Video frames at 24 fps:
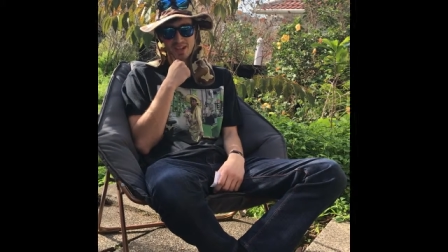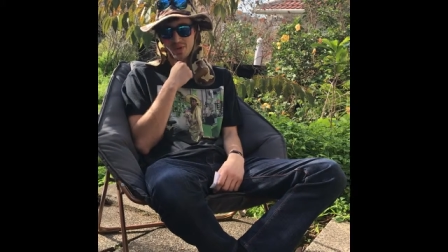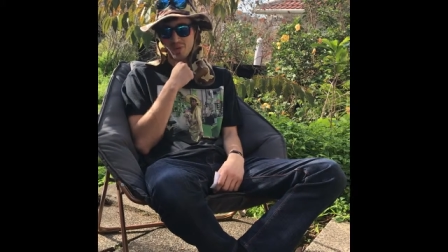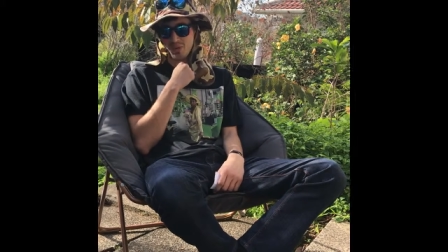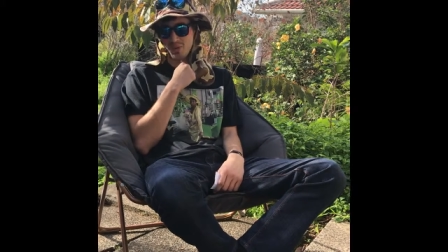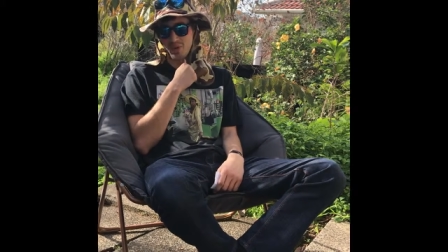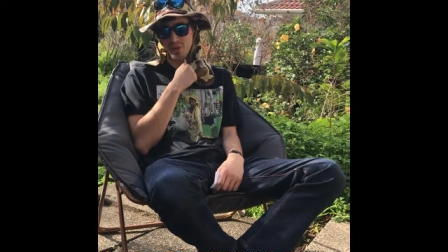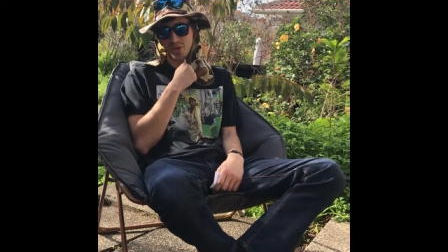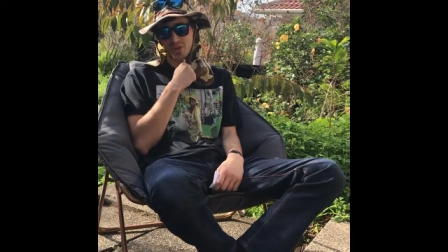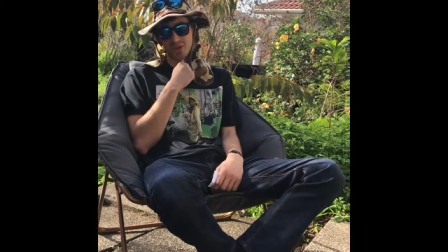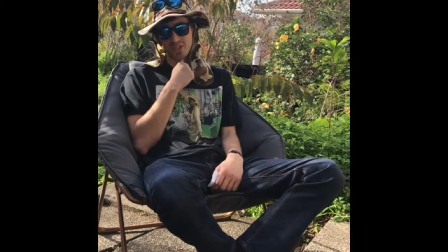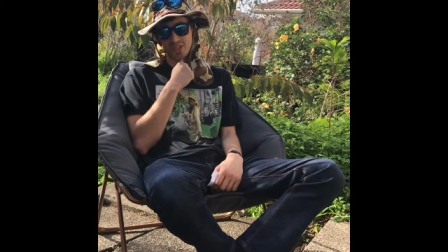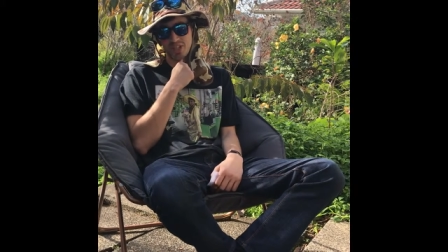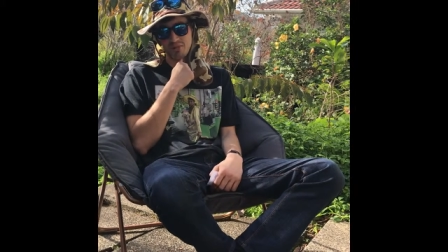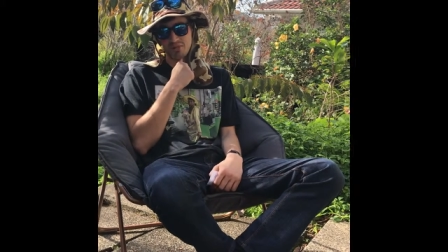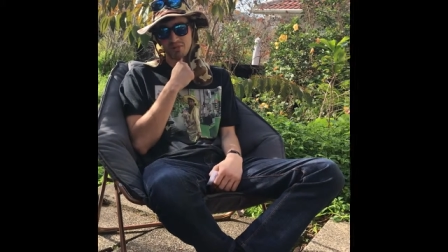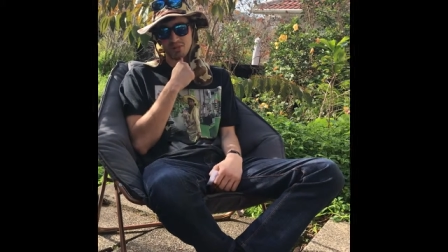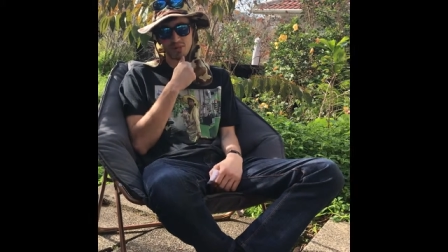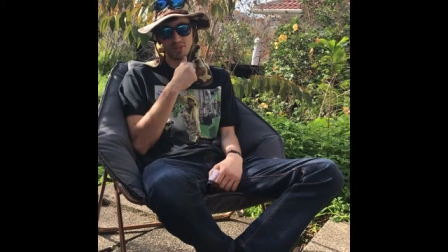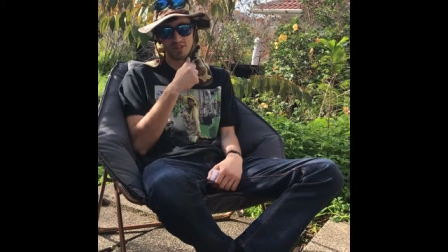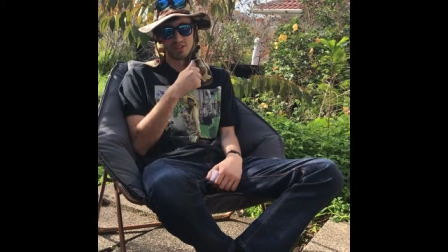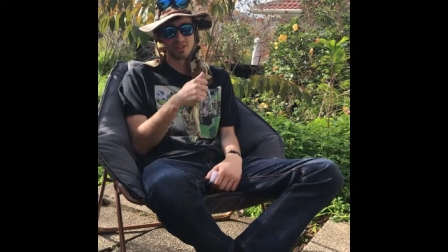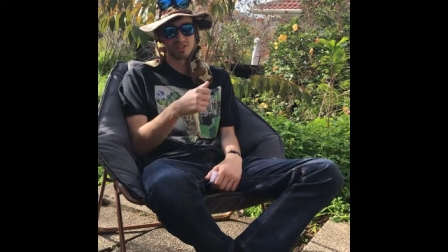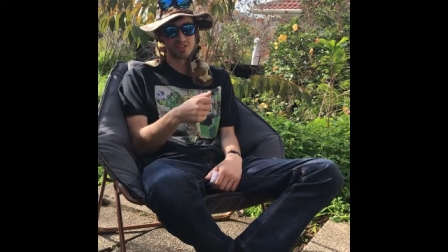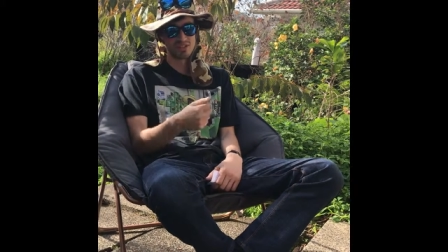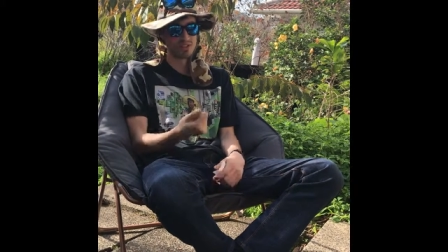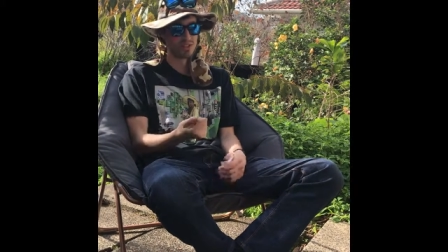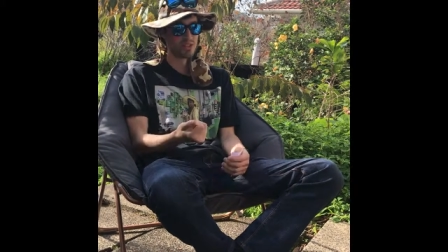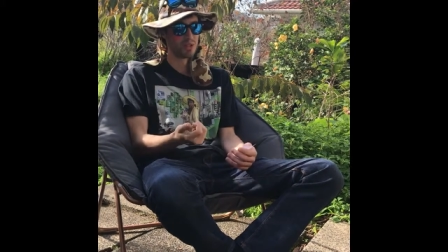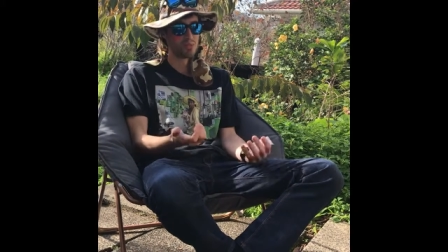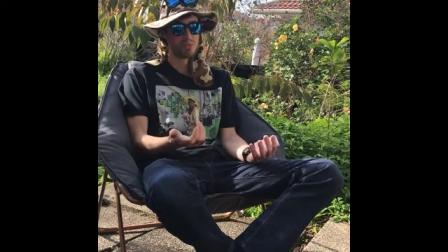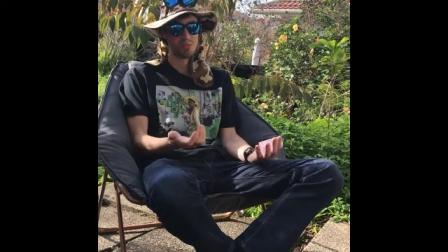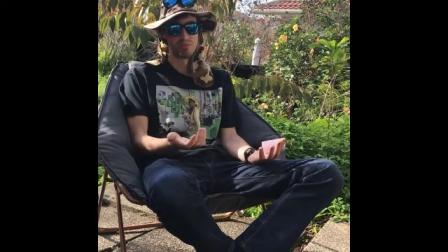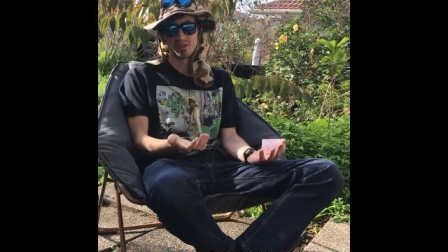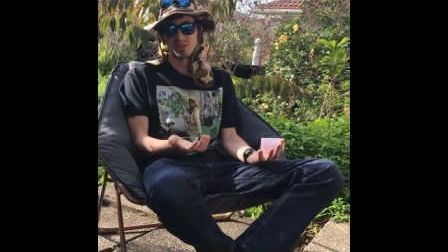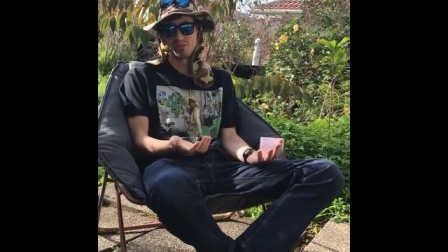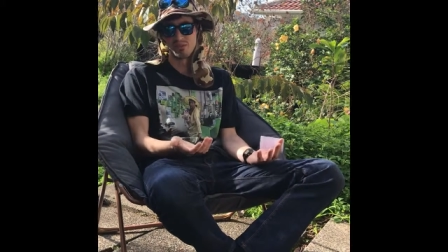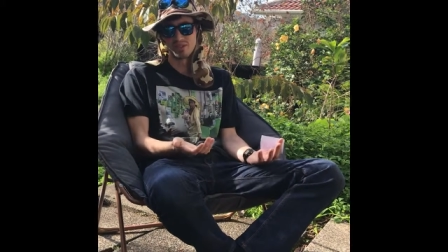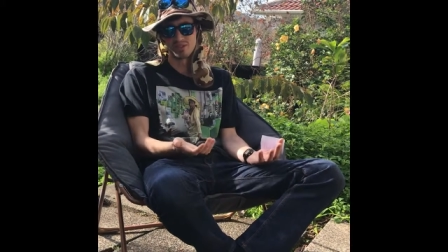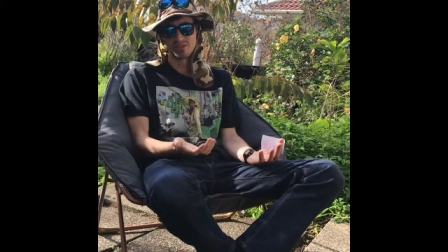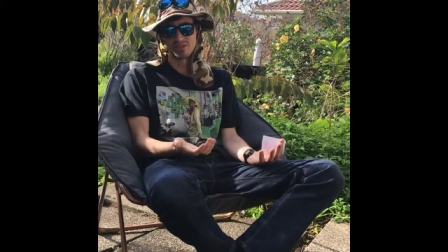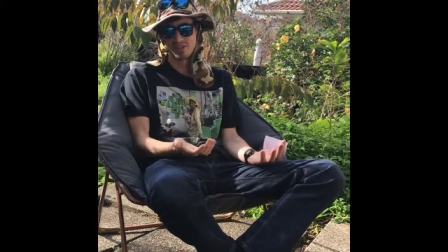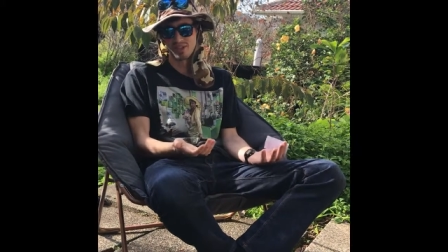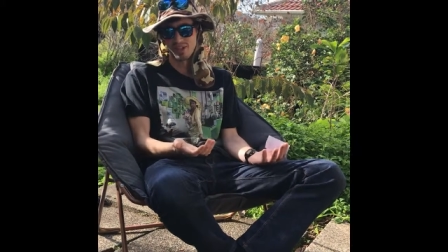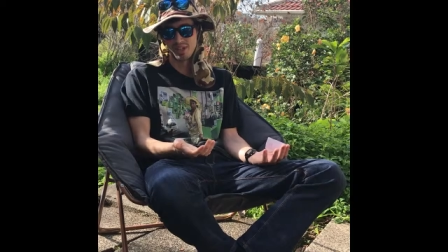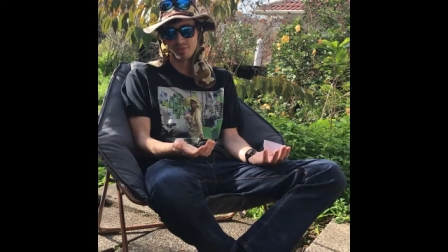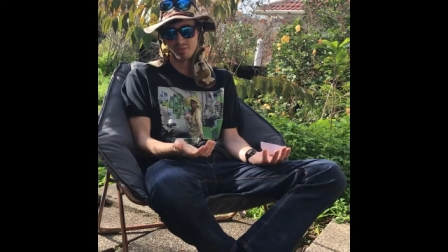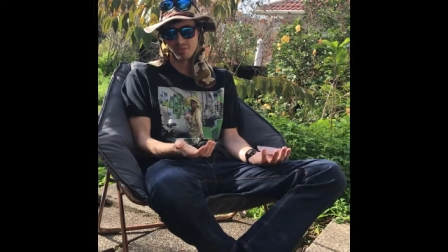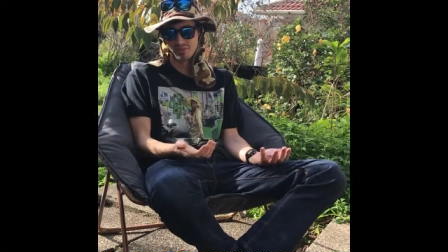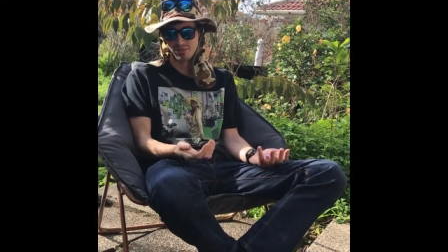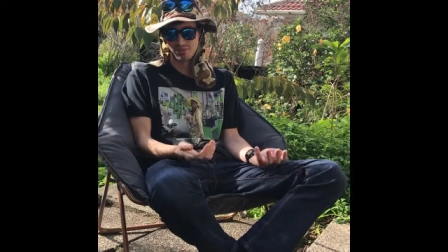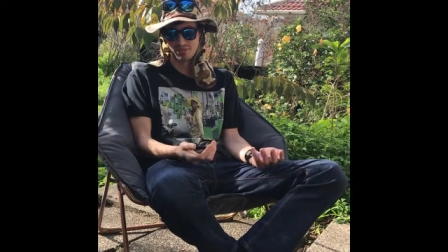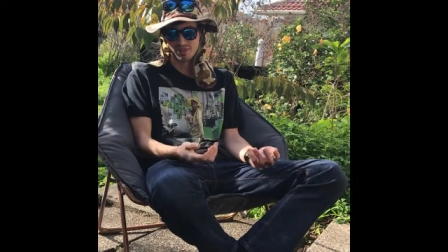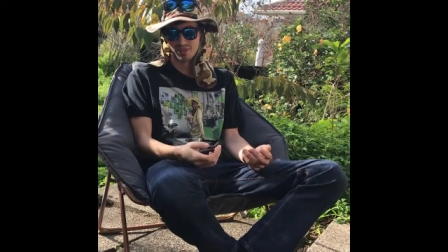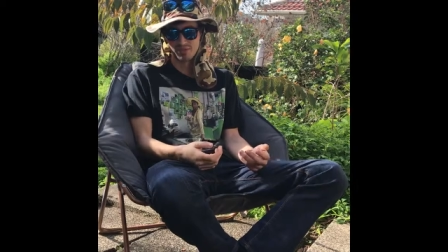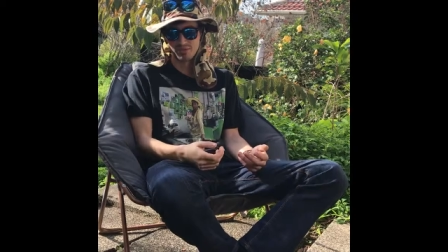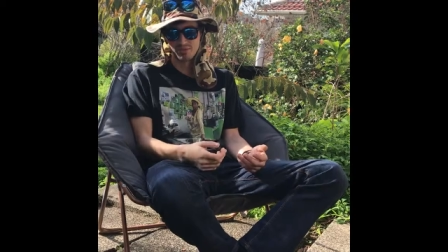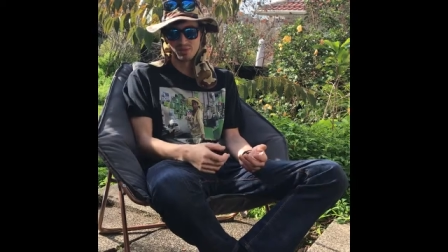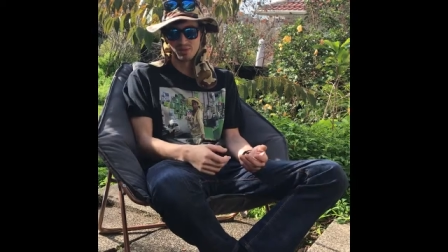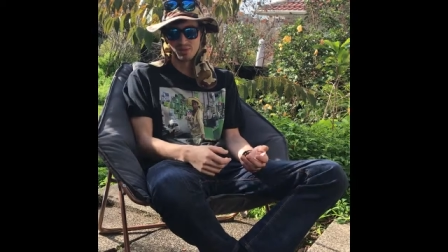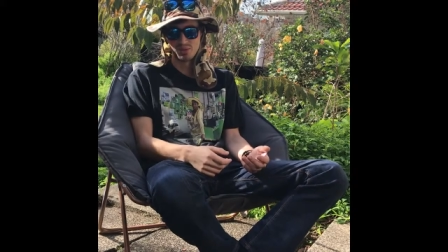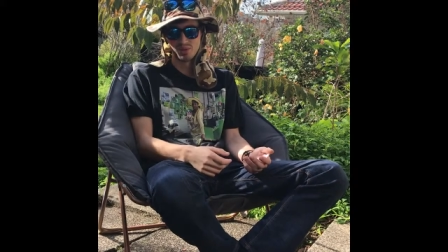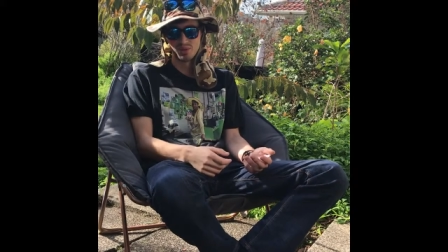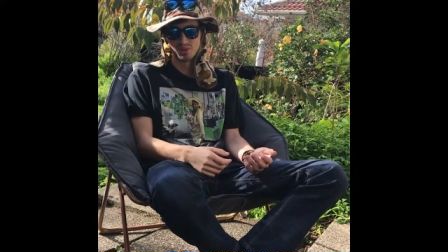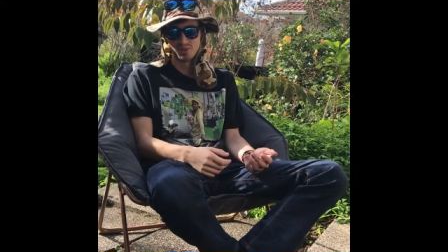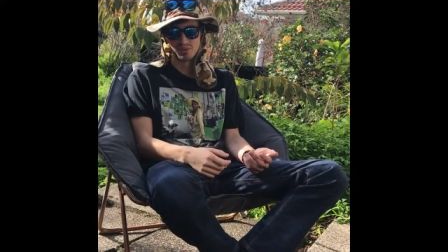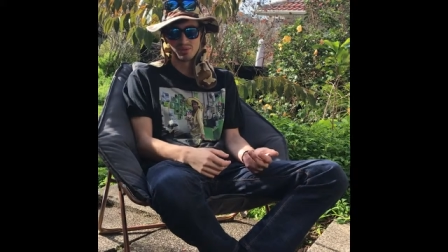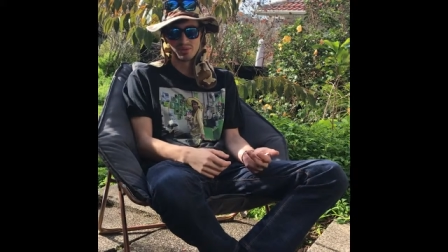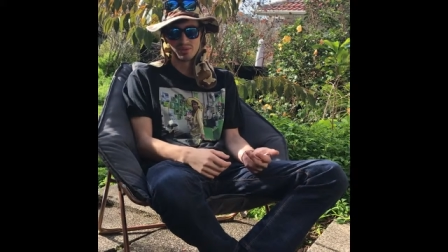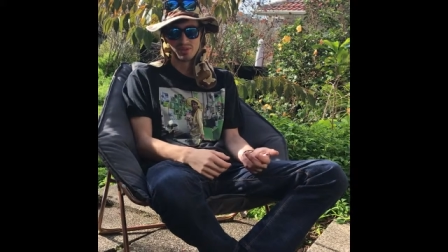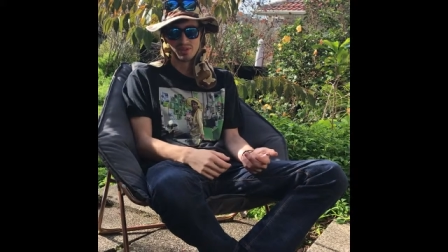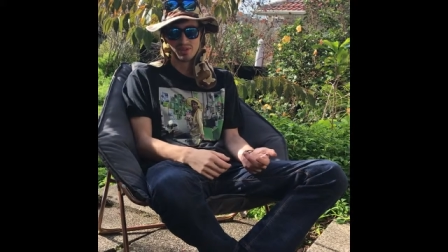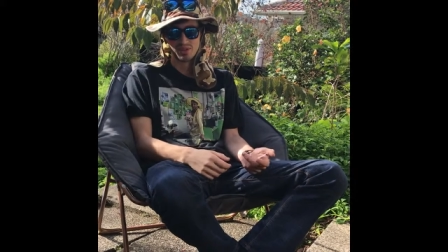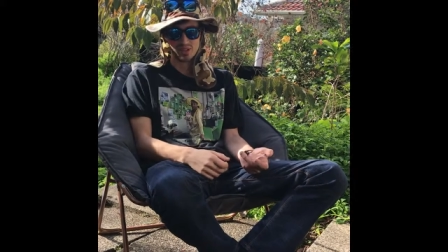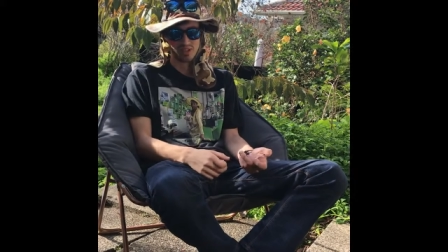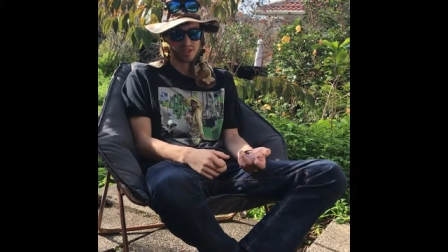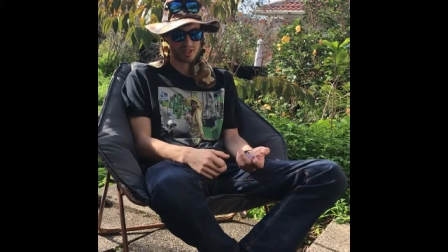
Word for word: Uh, why do I keep doing this? Maybe because I hate myself. Who knows?